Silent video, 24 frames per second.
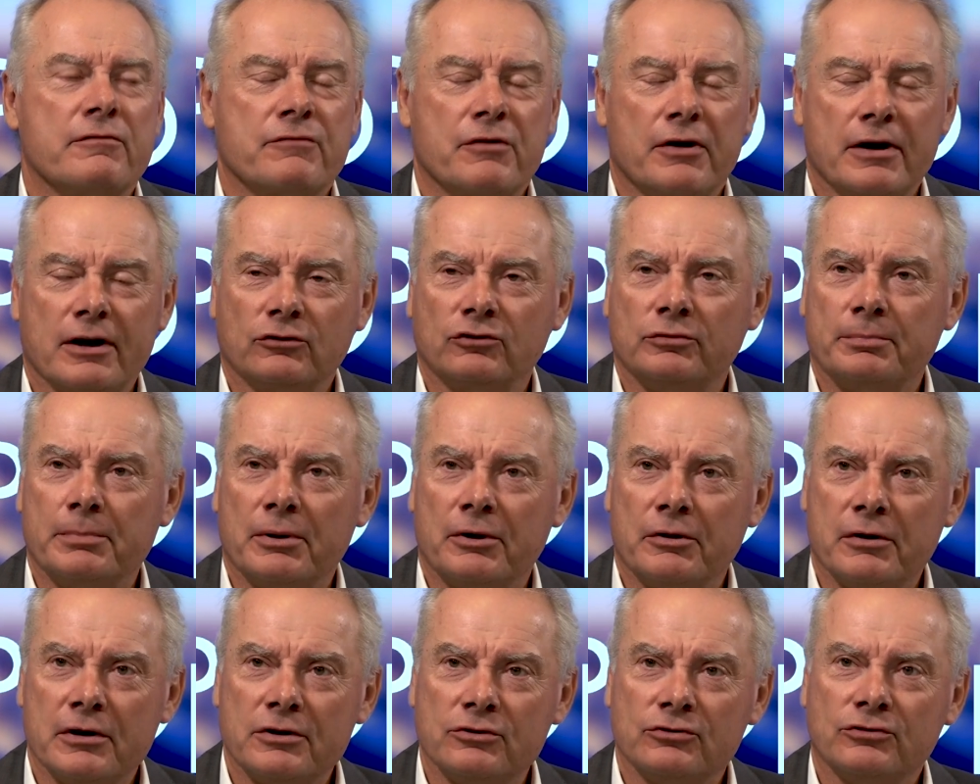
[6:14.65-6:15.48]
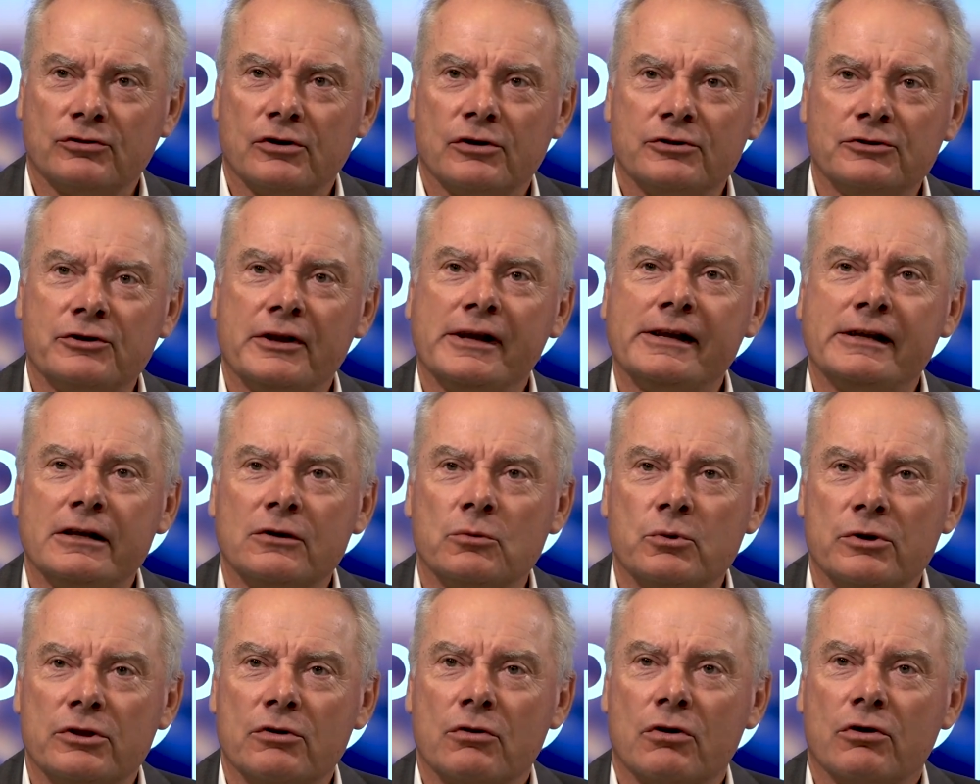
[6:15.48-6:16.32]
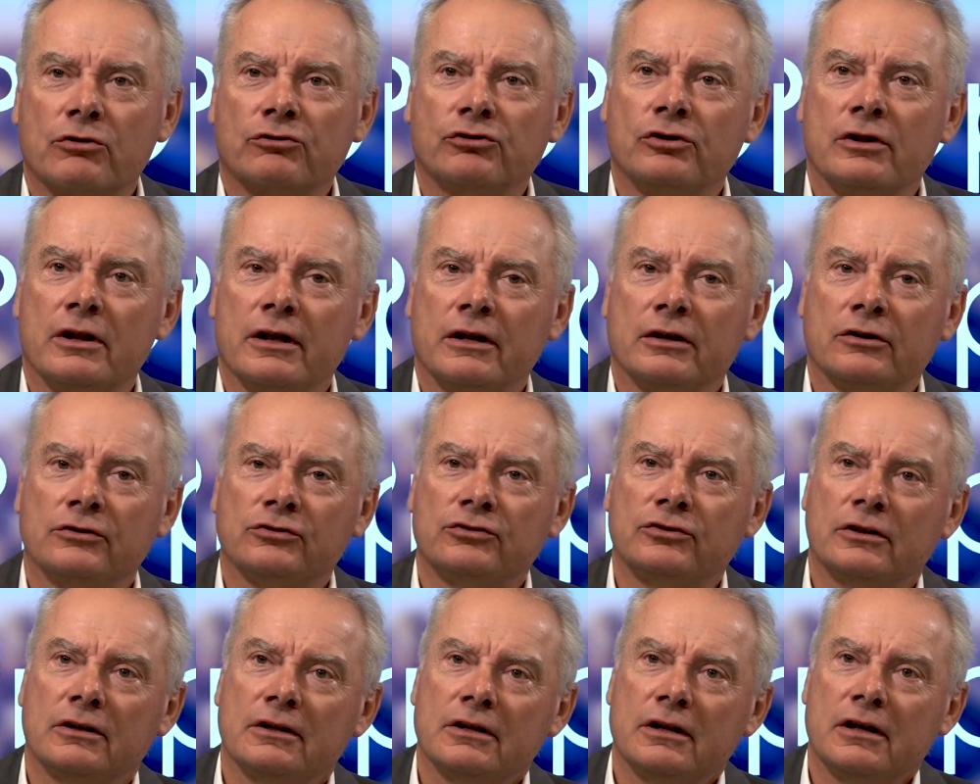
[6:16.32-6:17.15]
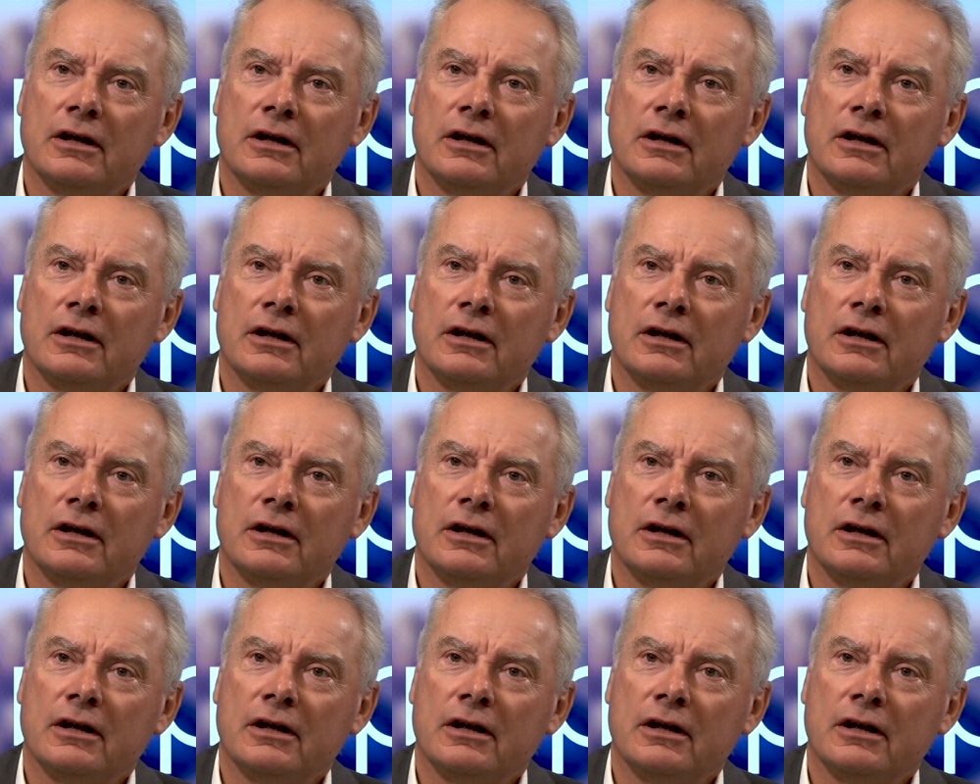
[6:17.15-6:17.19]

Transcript: very experienced at dealing with auctioneers,